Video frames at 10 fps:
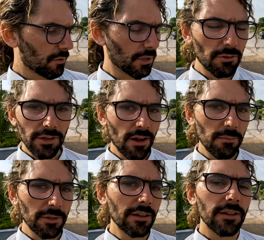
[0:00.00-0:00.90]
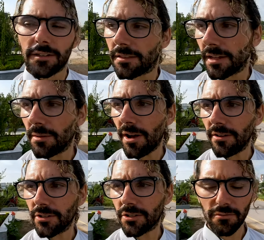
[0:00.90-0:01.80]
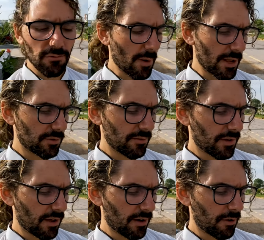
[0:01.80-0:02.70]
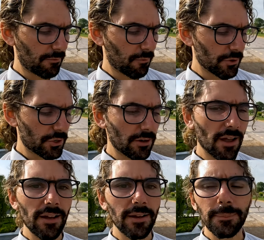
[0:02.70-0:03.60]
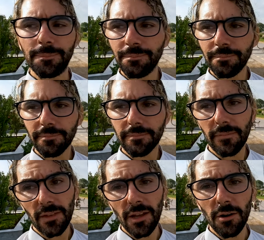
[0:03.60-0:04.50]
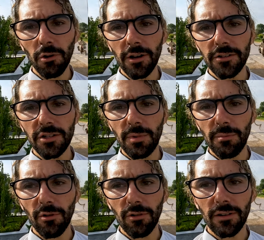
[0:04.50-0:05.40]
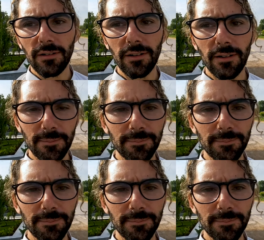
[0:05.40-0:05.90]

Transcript: really, really humbling to think about, and just reminds me of kind of how fortunate I am and was to be born